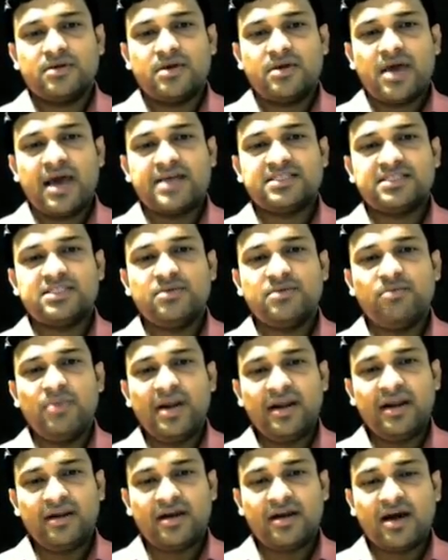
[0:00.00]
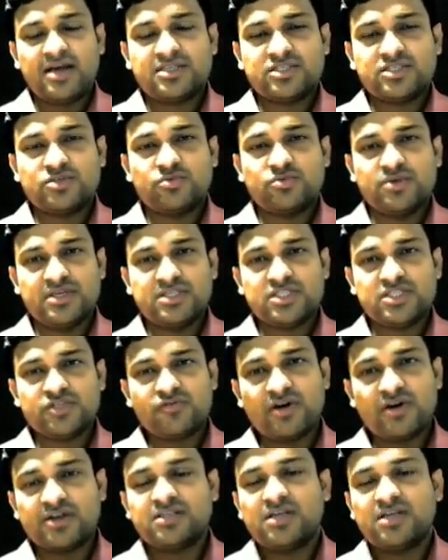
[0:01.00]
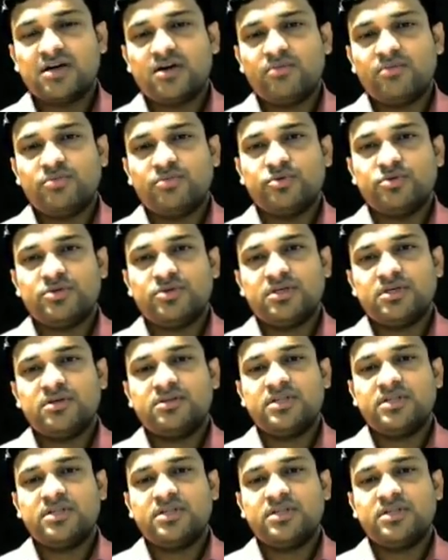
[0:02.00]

has the main task to instruct the computer.